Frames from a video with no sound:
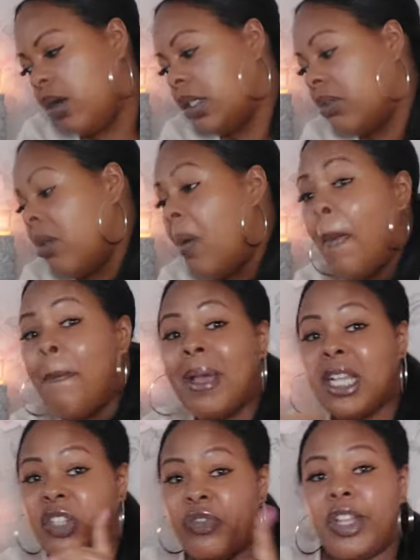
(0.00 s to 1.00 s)
Some of my
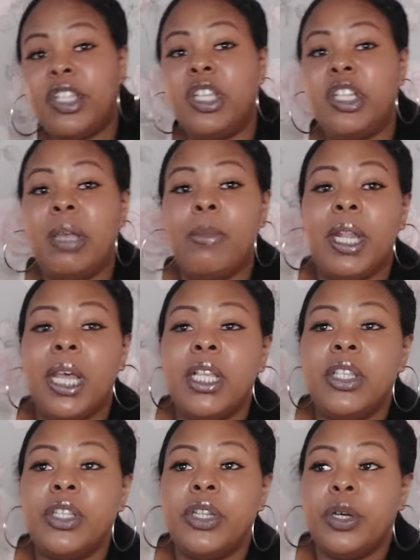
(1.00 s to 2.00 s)
best friends are
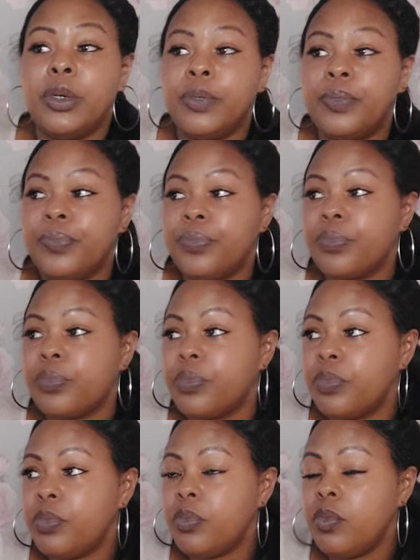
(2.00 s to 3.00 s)
Geminis, you know.
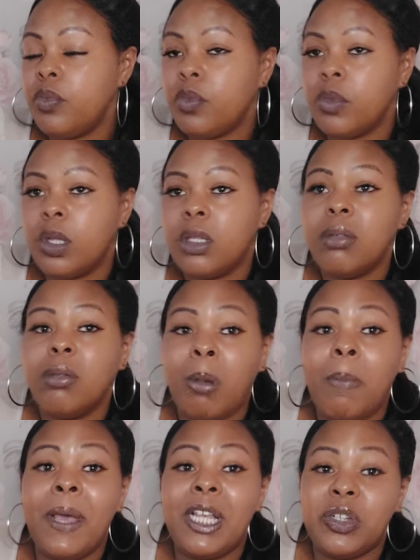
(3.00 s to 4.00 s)
Some of my
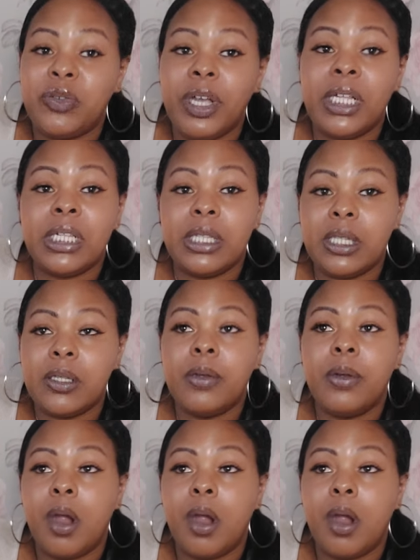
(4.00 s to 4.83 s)
best friends.